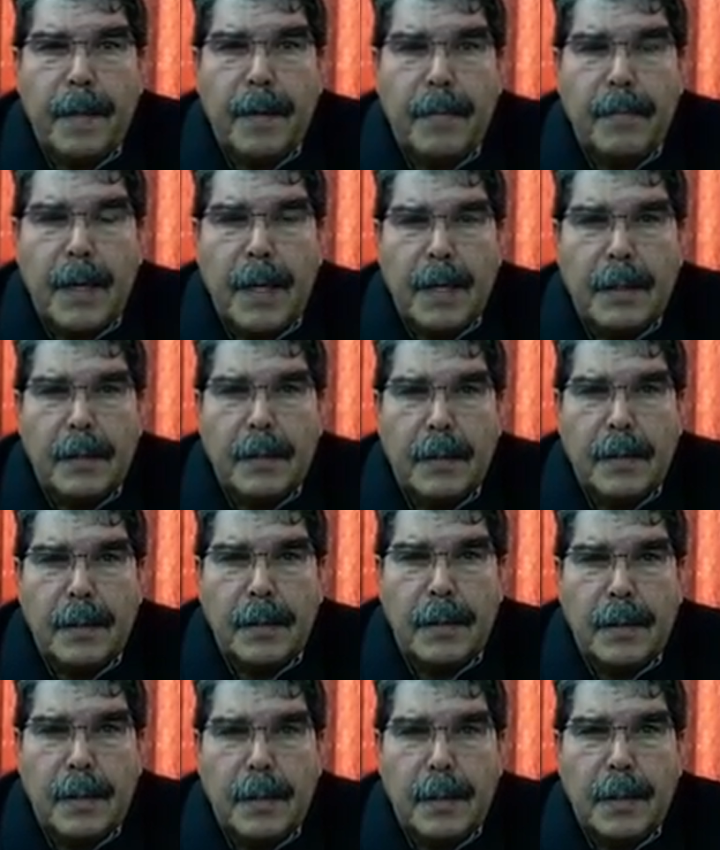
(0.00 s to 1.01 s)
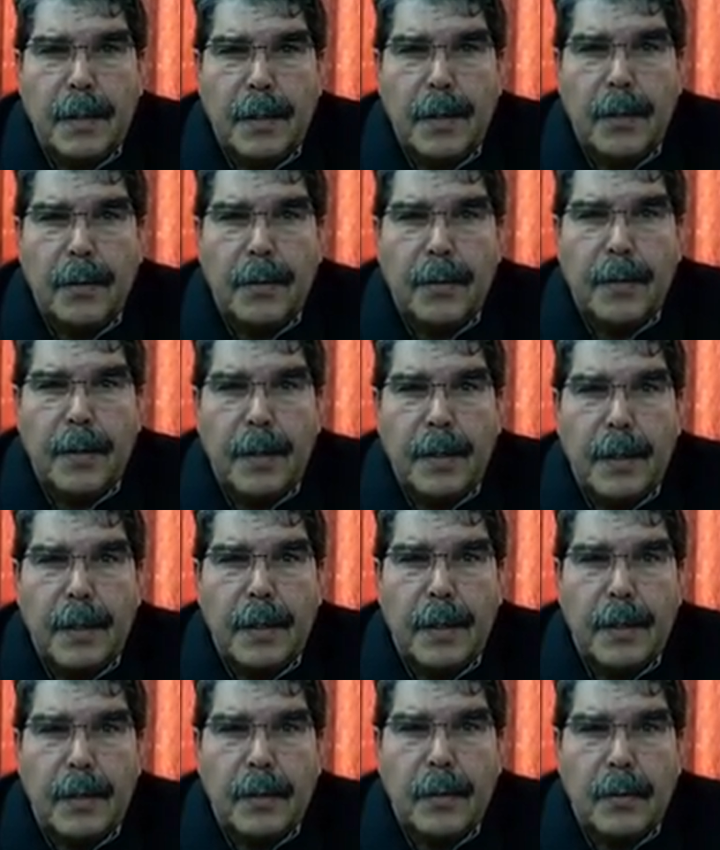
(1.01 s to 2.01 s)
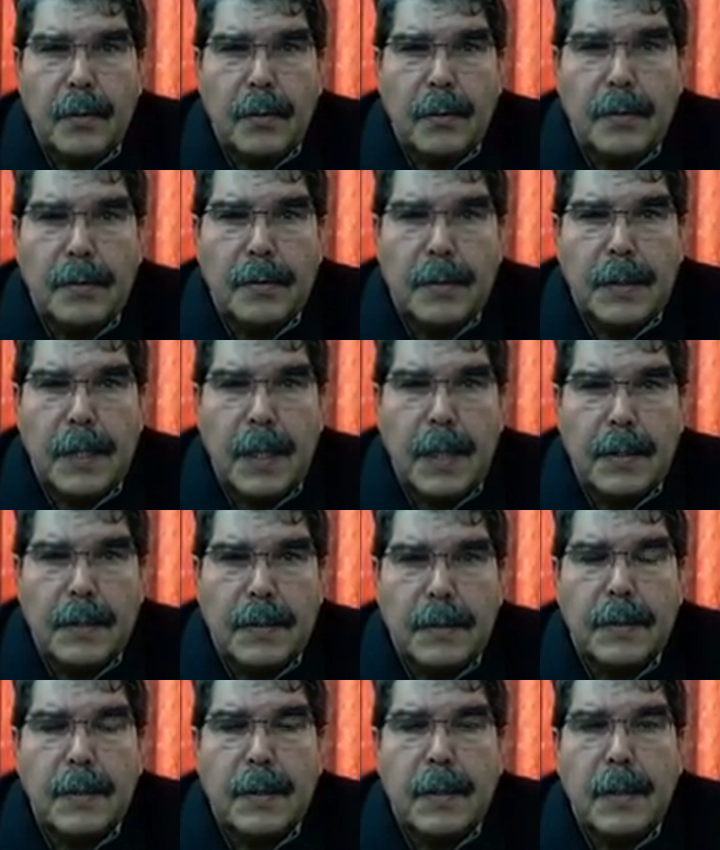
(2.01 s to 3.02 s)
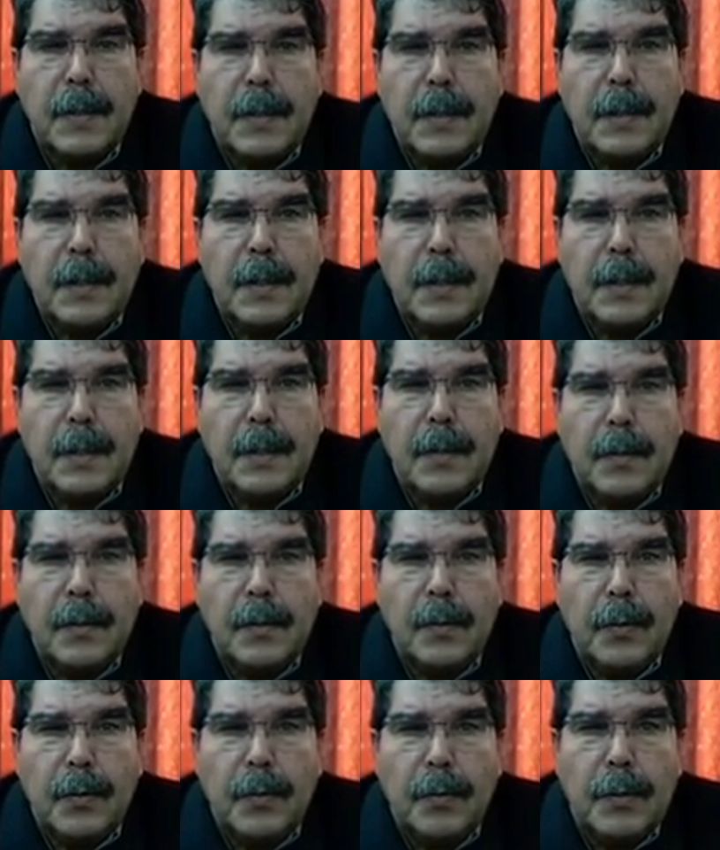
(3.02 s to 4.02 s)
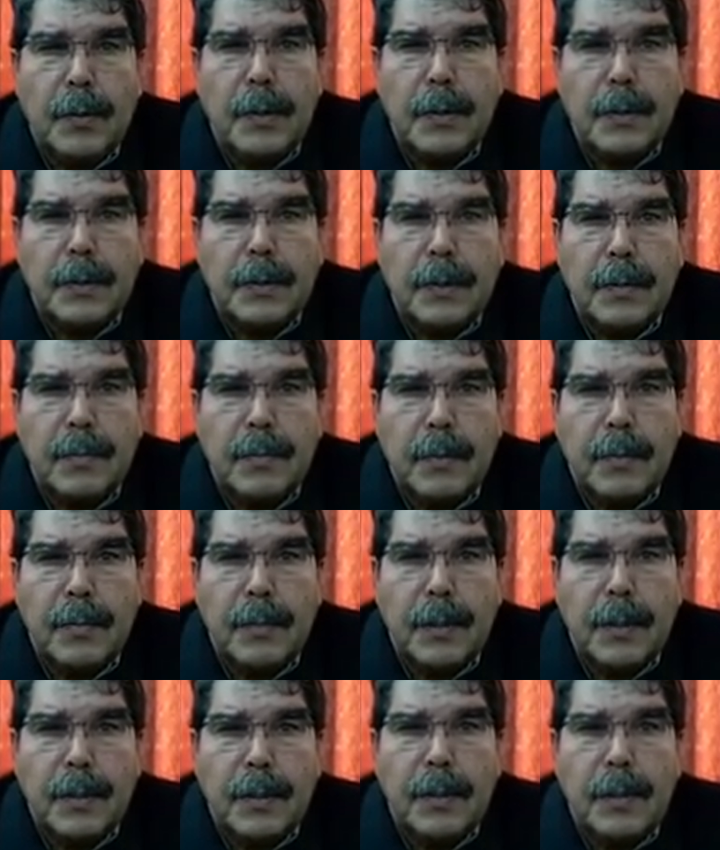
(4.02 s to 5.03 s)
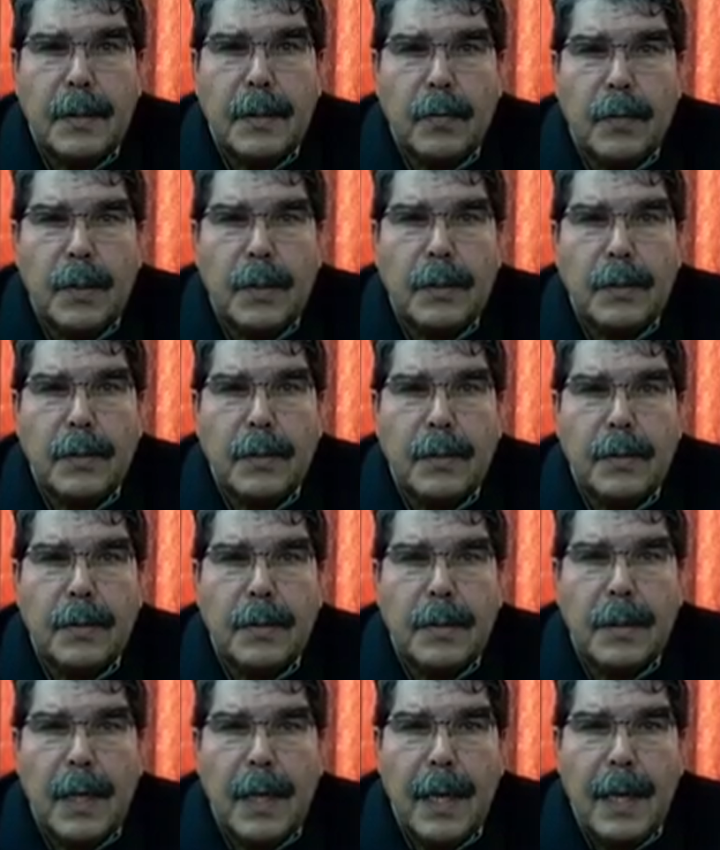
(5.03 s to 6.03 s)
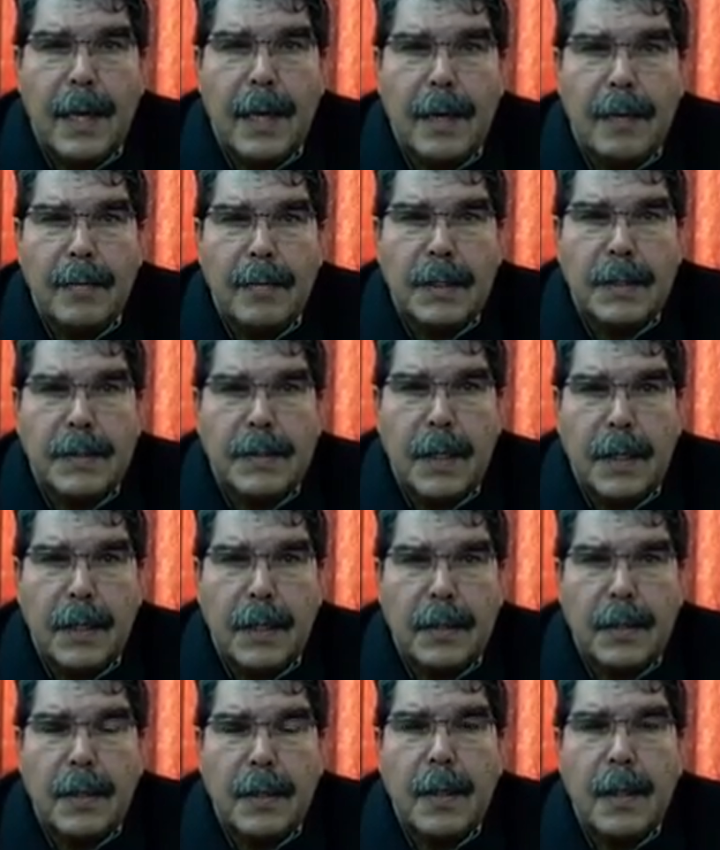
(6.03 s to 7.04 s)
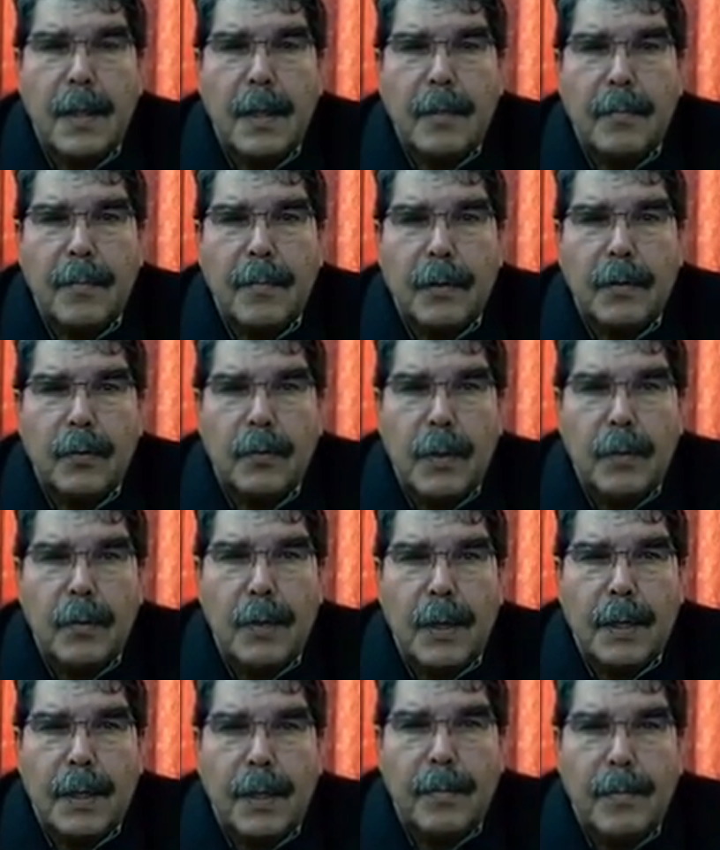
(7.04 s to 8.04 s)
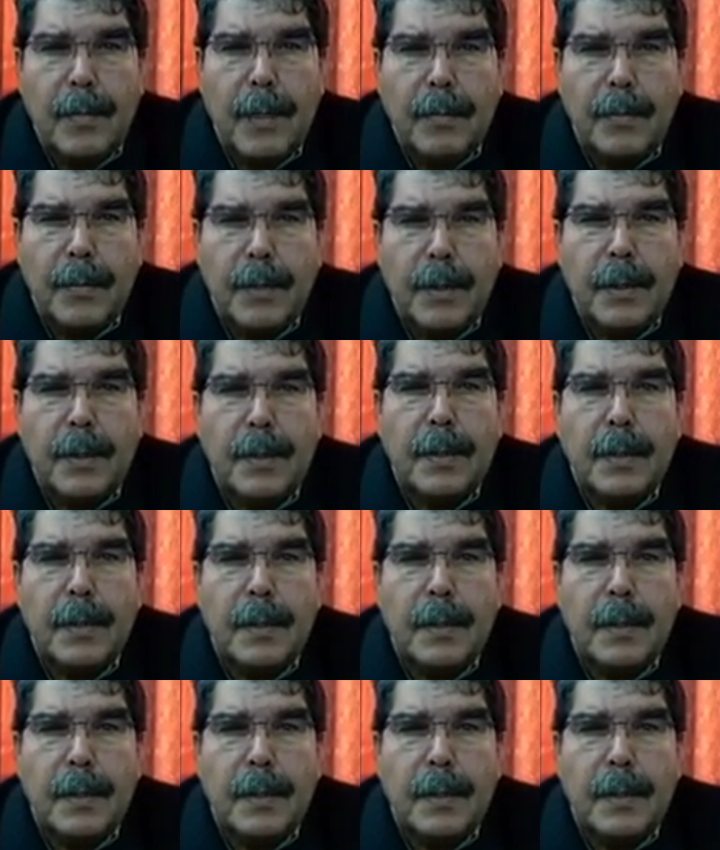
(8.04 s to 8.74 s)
Martin Luther King, who says, we wouldn't remember what the enemy said, but we will remember